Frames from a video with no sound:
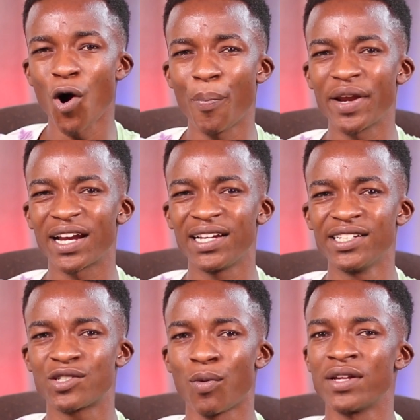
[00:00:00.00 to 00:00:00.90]
open at
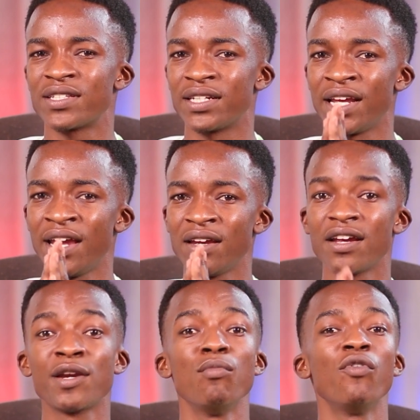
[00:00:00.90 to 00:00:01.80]
least once a day,
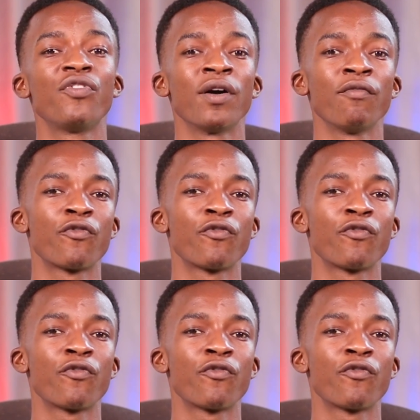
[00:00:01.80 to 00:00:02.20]
remove them